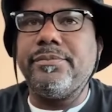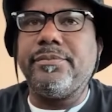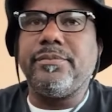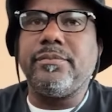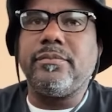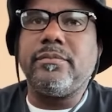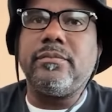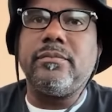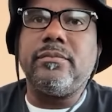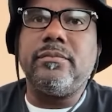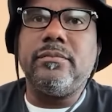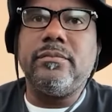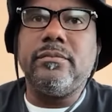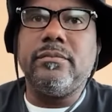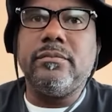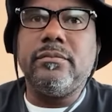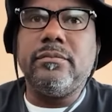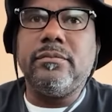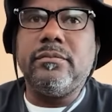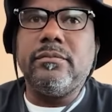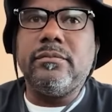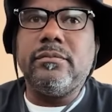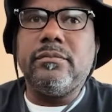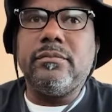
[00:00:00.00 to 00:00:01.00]

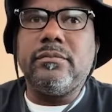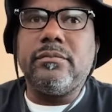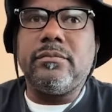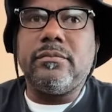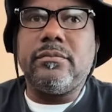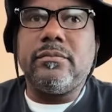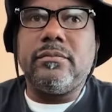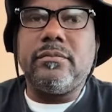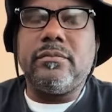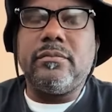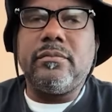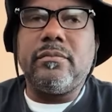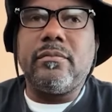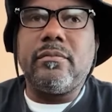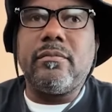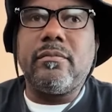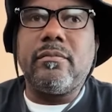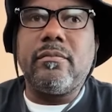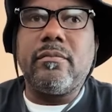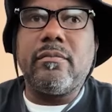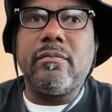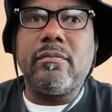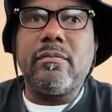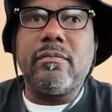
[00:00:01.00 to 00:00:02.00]

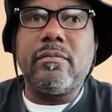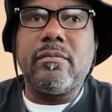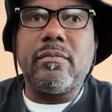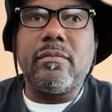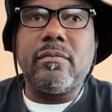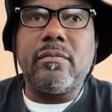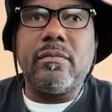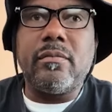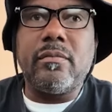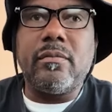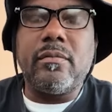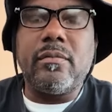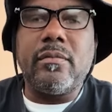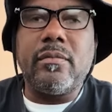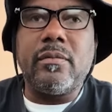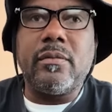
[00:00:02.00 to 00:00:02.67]
(silence)